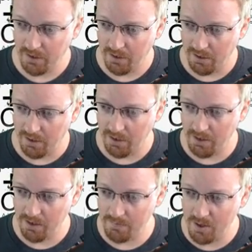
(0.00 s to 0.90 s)

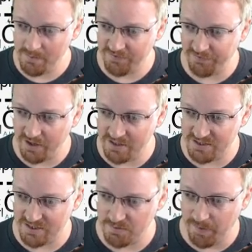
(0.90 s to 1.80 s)
Hamid Farhat
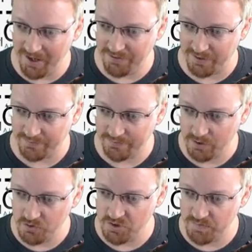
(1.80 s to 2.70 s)
says Python.
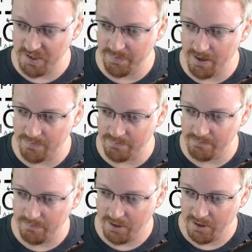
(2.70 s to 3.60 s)
Oh, speak about
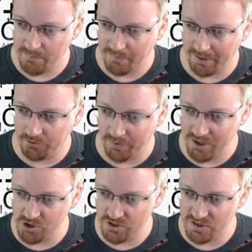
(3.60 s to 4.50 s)

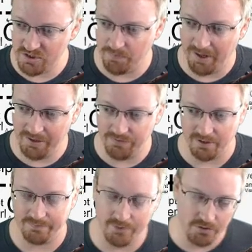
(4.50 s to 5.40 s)
migrations to
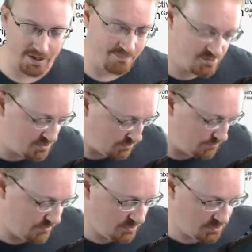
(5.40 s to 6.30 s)
Python. Okay, so
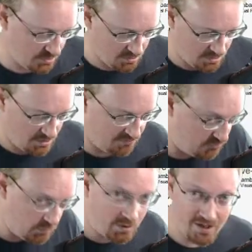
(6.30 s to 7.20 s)
if
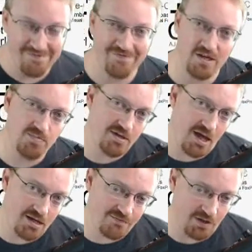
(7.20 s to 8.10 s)
you are a
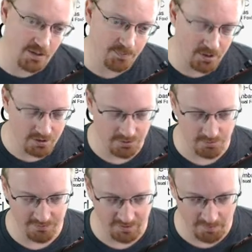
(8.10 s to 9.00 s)
VBA developer and you're
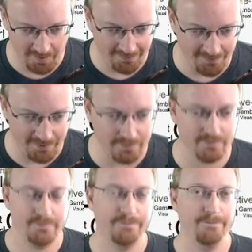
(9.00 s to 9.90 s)
moving to Python,
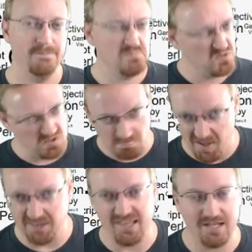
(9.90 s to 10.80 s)
it's
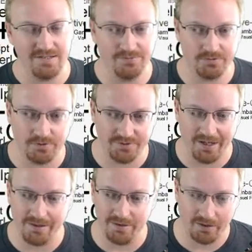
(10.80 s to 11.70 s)
not that difficult,
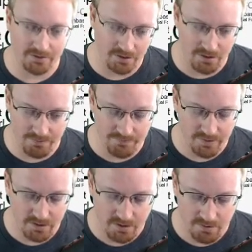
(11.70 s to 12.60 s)
I think.
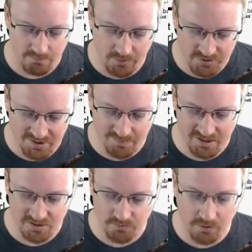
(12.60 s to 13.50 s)
Mostly because we're